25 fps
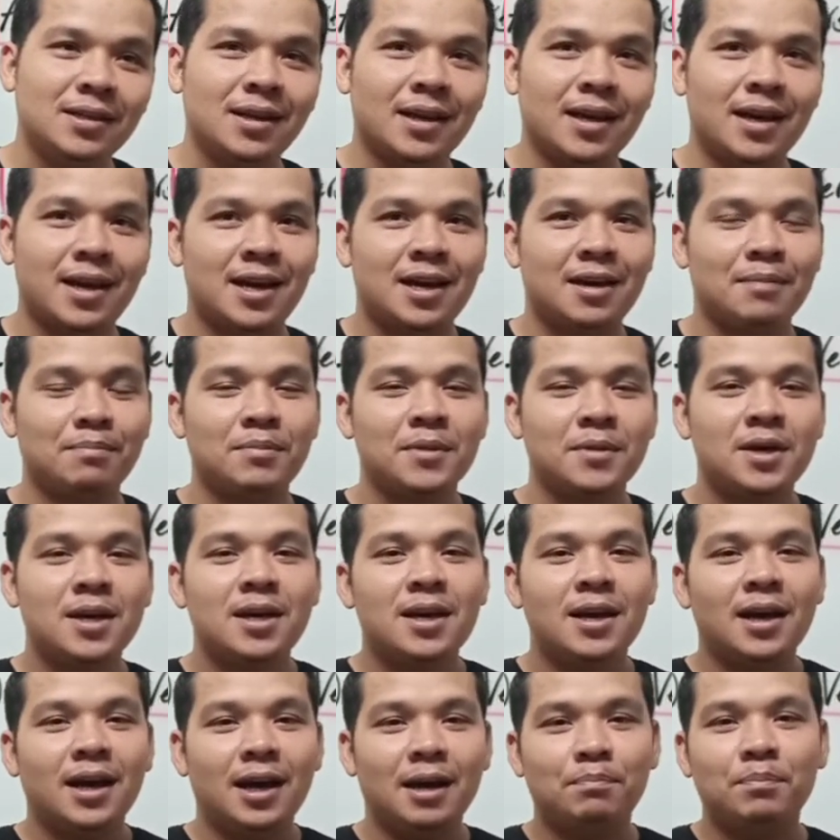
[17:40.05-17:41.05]
like
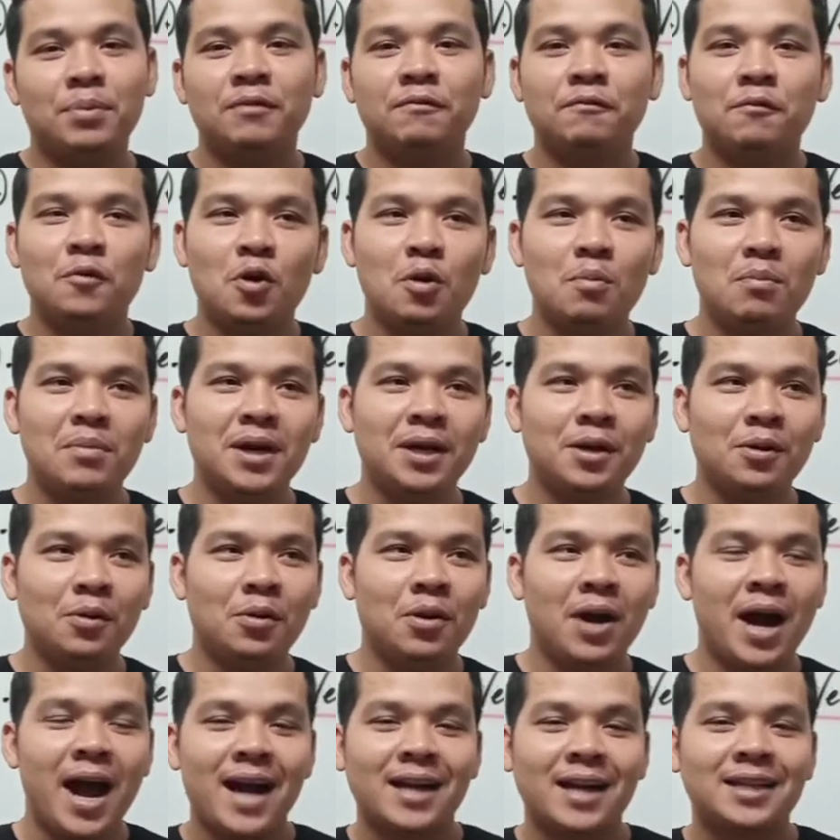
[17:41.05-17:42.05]
performance
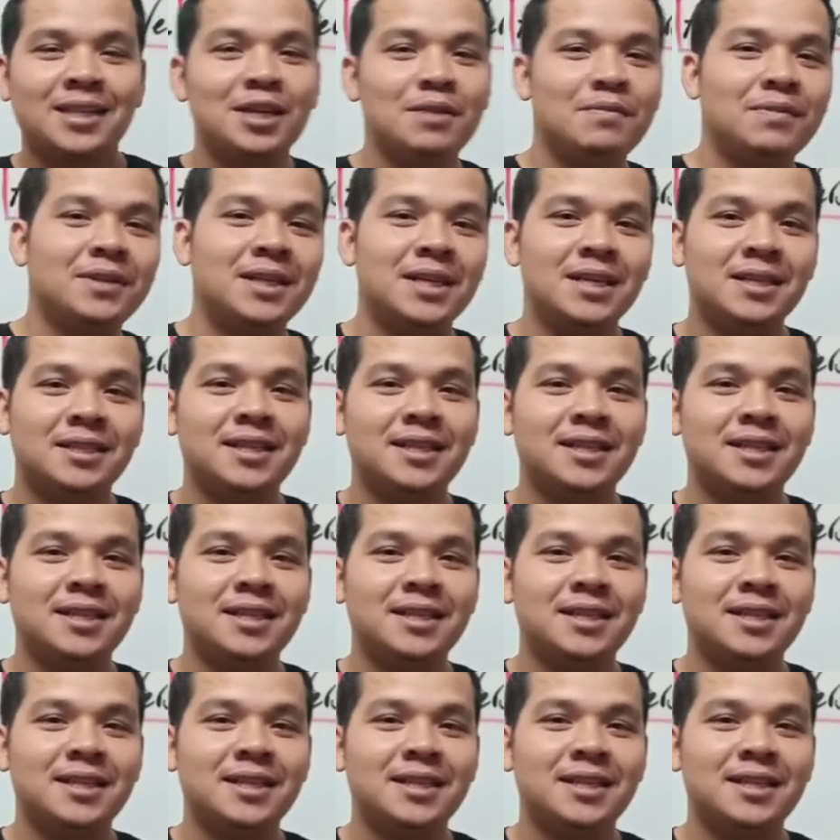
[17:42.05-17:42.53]
or activity.